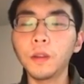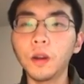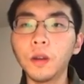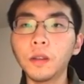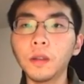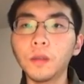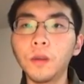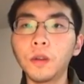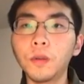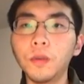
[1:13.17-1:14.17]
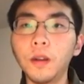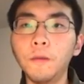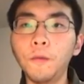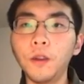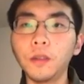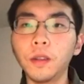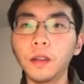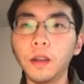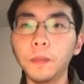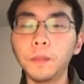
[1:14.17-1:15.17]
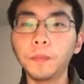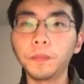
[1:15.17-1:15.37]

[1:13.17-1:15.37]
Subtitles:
the authors want to learn from this game.